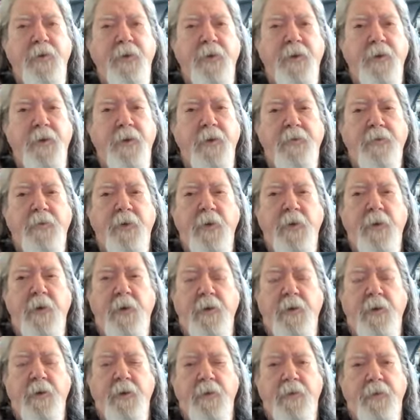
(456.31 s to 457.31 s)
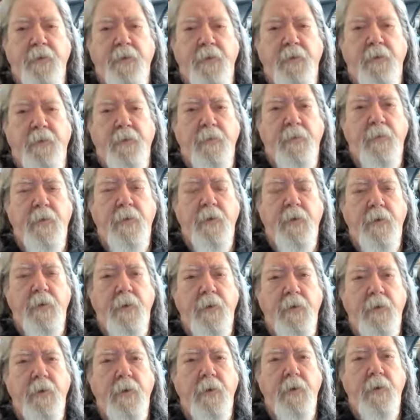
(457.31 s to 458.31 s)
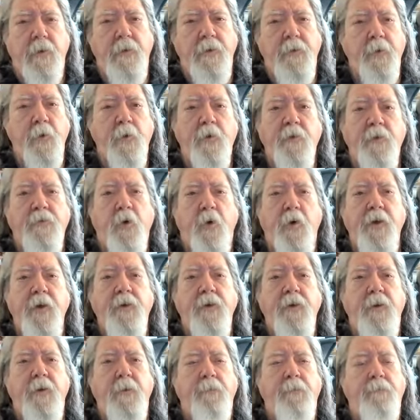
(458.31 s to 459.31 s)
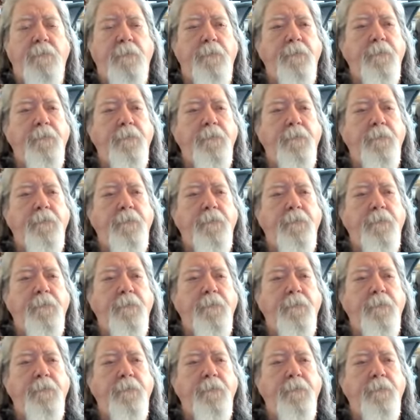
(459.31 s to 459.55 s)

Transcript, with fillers: these feelings, to avoid them,